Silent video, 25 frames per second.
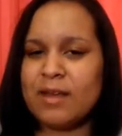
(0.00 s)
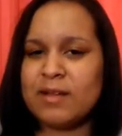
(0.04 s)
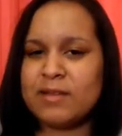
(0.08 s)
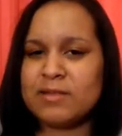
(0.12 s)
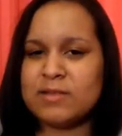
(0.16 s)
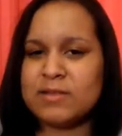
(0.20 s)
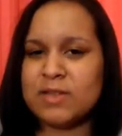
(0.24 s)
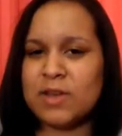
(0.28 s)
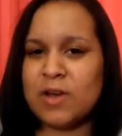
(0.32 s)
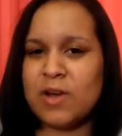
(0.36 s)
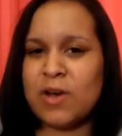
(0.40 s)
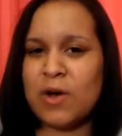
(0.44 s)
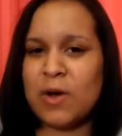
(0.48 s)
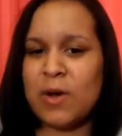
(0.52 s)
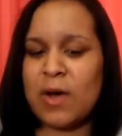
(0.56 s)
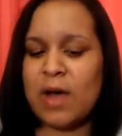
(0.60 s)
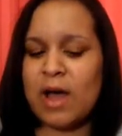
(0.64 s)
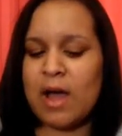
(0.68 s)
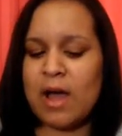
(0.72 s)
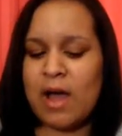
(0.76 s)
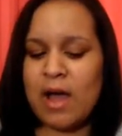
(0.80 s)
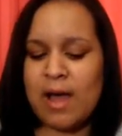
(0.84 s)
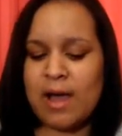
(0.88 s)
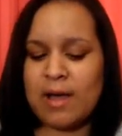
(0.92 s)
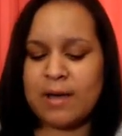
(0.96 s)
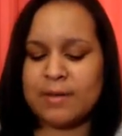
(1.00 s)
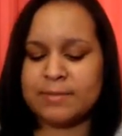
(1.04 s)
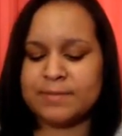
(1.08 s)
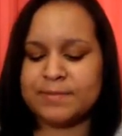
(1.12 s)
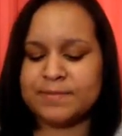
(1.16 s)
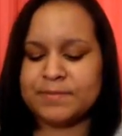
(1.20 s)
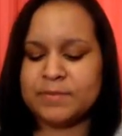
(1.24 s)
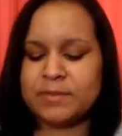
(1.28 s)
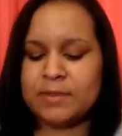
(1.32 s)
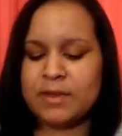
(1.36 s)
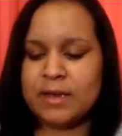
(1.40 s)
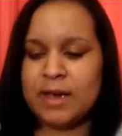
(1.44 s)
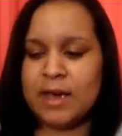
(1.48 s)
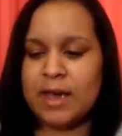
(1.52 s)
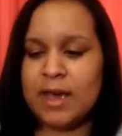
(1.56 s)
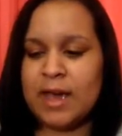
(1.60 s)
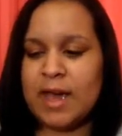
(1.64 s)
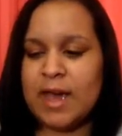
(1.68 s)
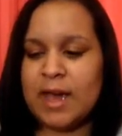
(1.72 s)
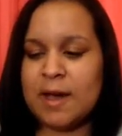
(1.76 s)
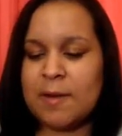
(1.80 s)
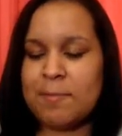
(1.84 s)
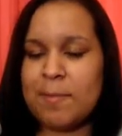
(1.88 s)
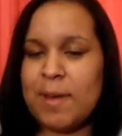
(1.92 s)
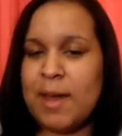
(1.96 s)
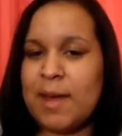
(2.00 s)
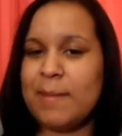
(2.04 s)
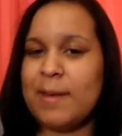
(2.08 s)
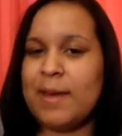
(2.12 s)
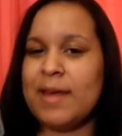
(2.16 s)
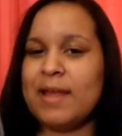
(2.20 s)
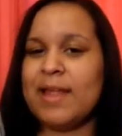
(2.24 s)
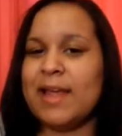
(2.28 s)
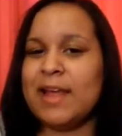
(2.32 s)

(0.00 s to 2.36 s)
so maybe